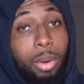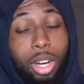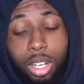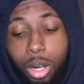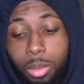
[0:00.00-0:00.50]
a
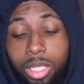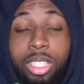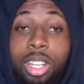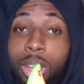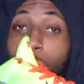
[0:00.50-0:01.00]
pair of Kobe's.
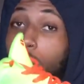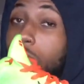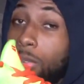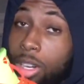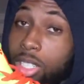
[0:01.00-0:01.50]
When
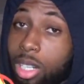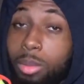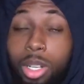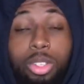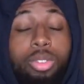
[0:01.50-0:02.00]
you first get them though,